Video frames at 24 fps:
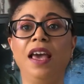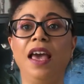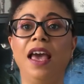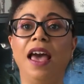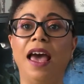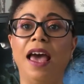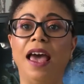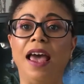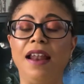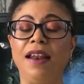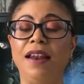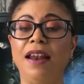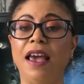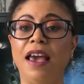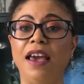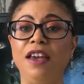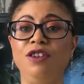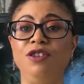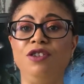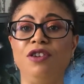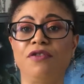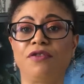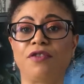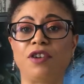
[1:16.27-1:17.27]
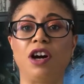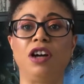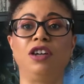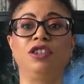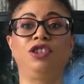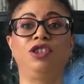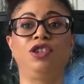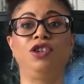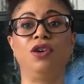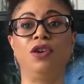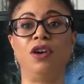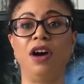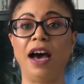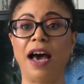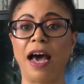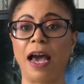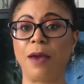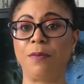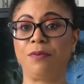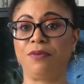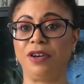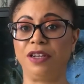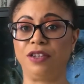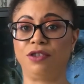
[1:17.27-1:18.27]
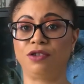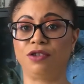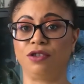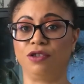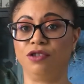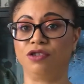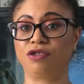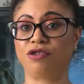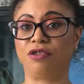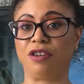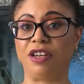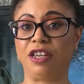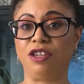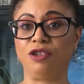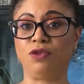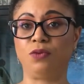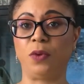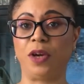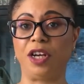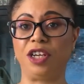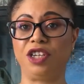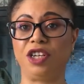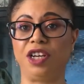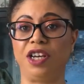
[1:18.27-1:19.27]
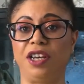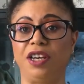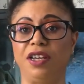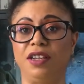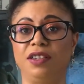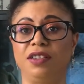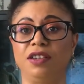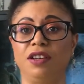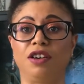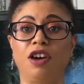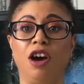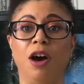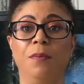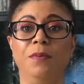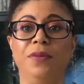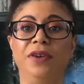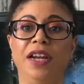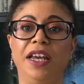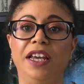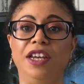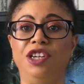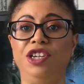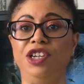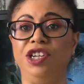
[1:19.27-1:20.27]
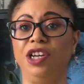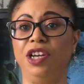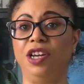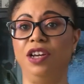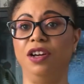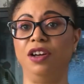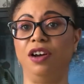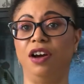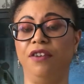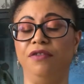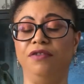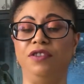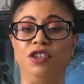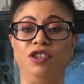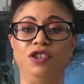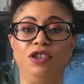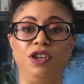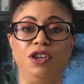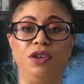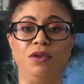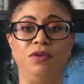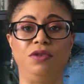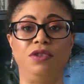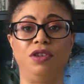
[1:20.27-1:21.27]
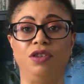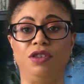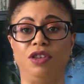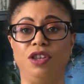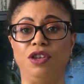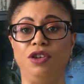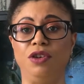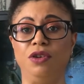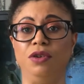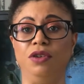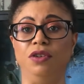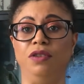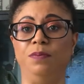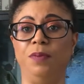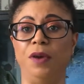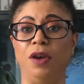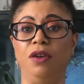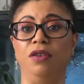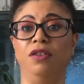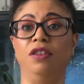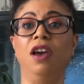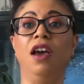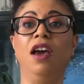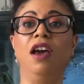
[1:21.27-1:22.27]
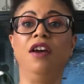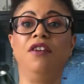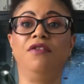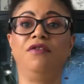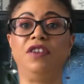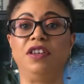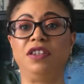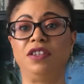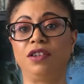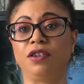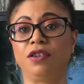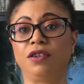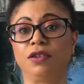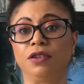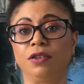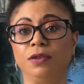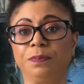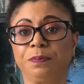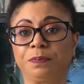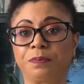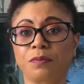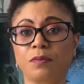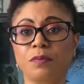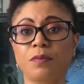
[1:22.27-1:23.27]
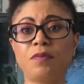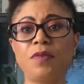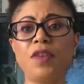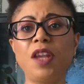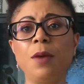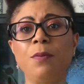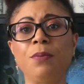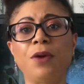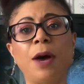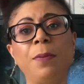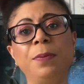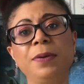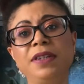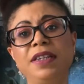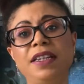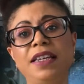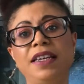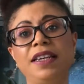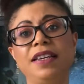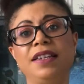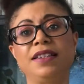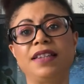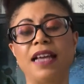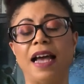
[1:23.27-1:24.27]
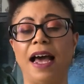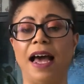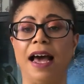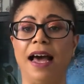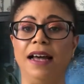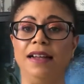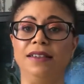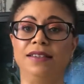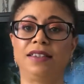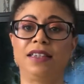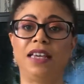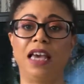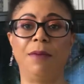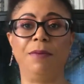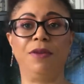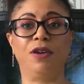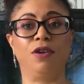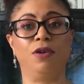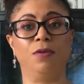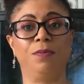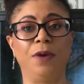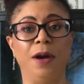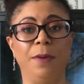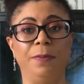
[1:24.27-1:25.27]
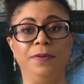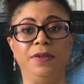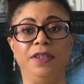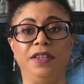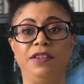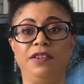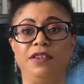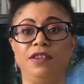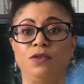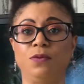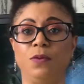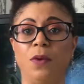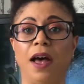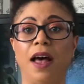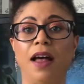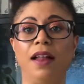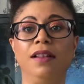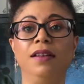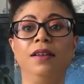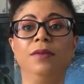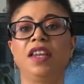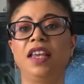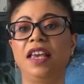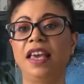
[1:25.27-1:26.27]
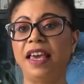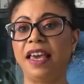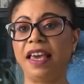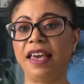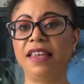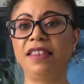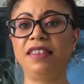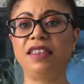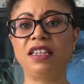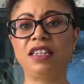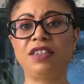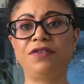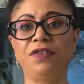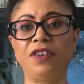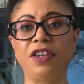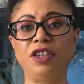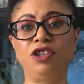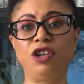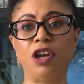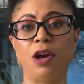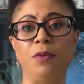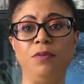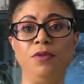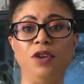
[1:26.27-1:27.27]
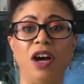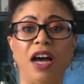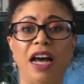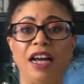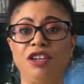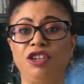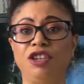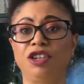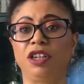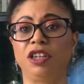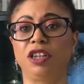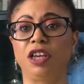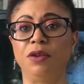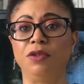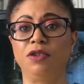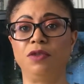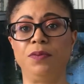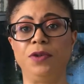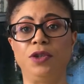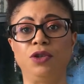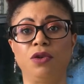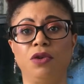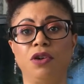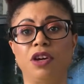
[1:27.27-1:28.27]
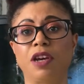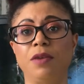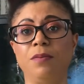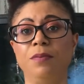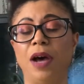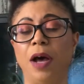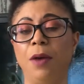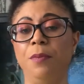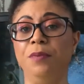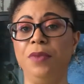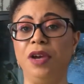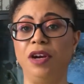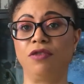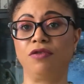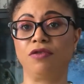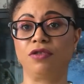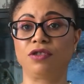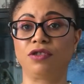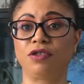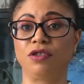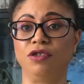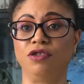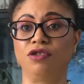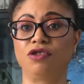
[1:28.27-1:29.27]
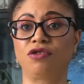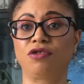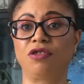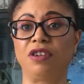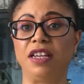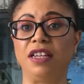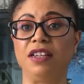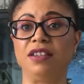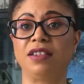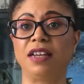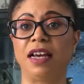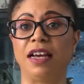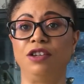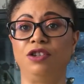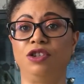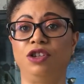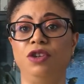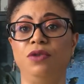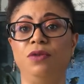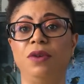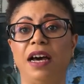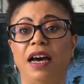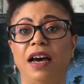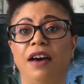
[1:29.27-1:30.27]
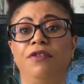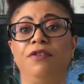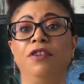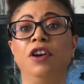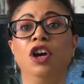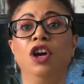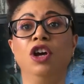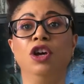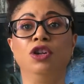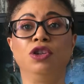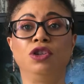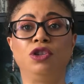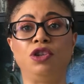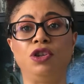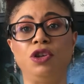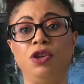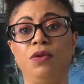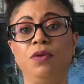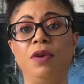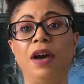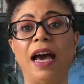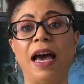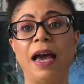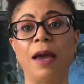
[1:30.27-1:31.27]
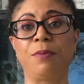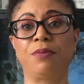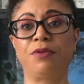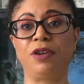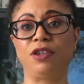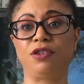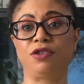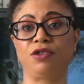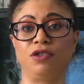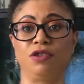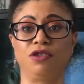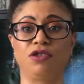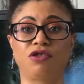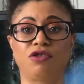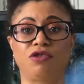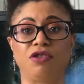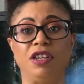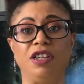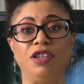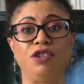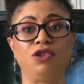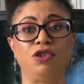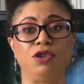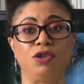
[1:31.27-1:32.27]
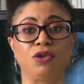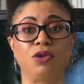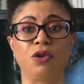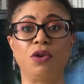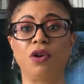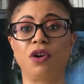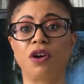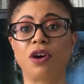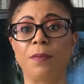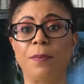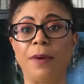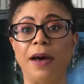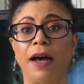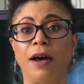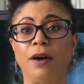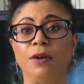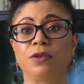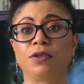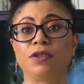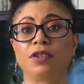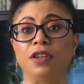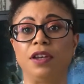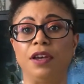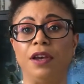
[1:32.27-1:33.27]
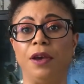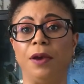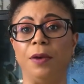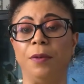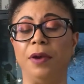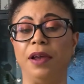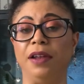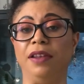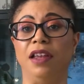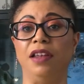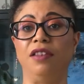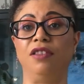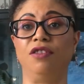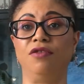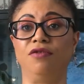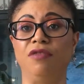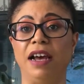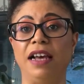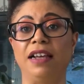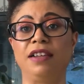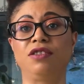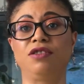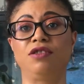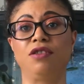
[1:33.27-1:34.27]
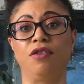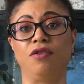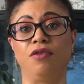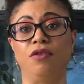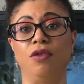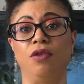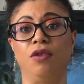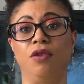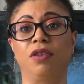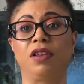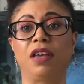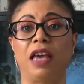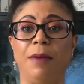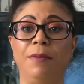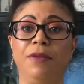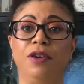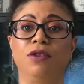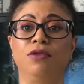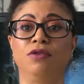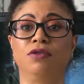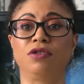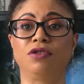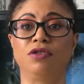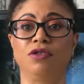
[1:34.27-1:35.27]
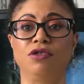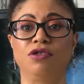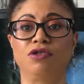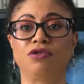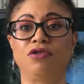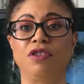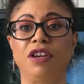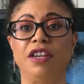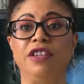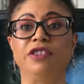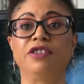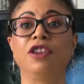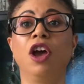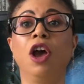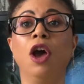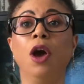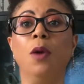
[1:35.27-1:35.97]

And then you've got your hybrid sunscreens, which is a combination of the two, so they use both physical properties and chemical properties as well. In this video, I'm not actually going to be talking about mineral sunscreens. I do have two hybrid sunscreens to talk about, and then the rest are all chemical sunscreens.